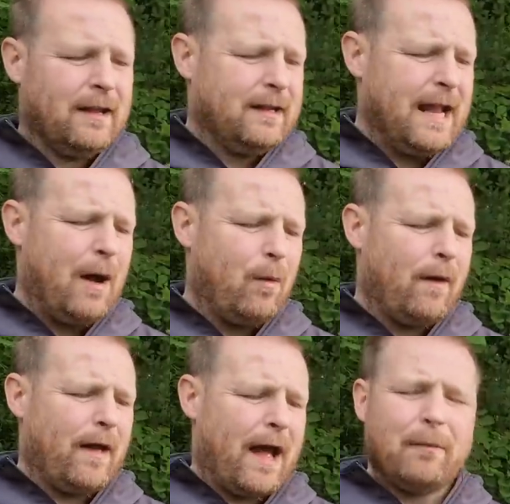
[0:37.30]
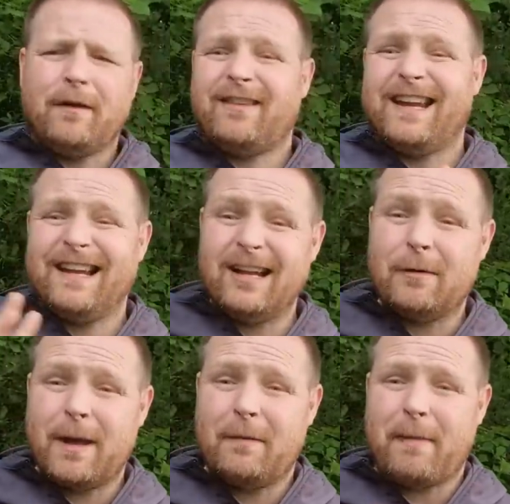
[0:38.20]
Now, I'm going to tell you a
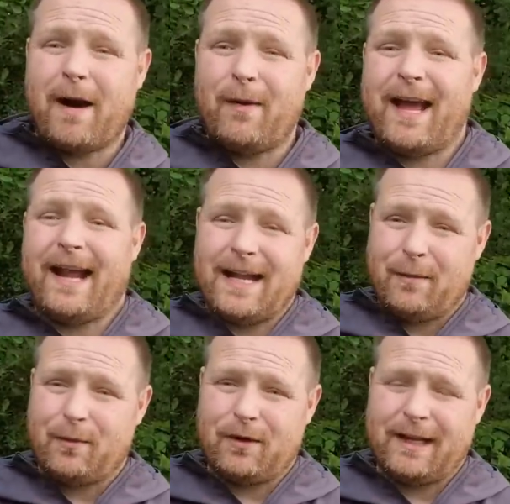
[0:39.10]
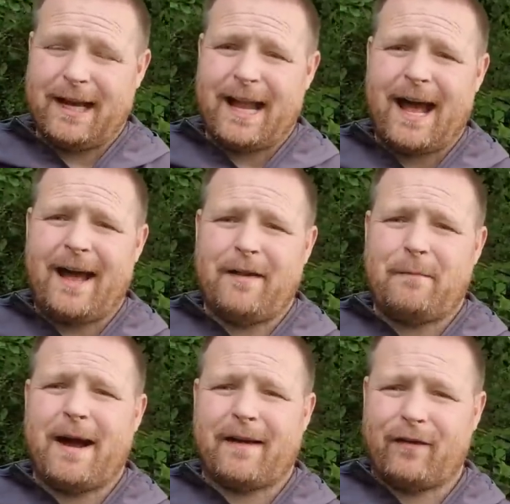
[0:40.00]
little bit about it and then we're going to get it out of
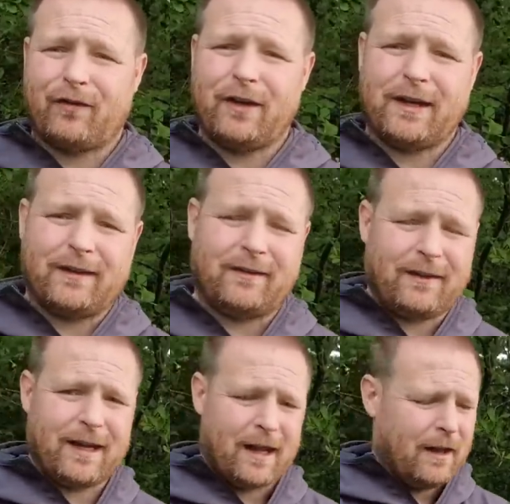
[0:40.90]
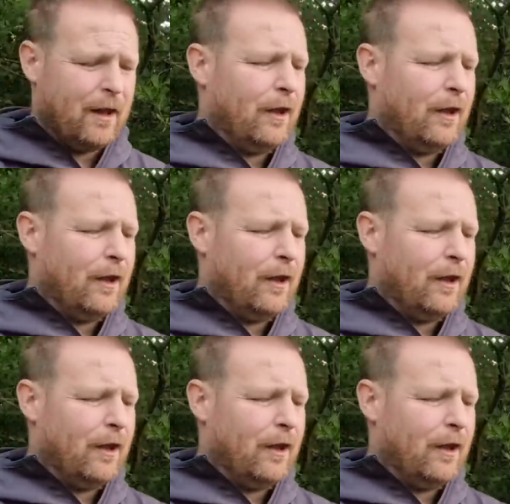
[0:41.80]
the bag so you can see it.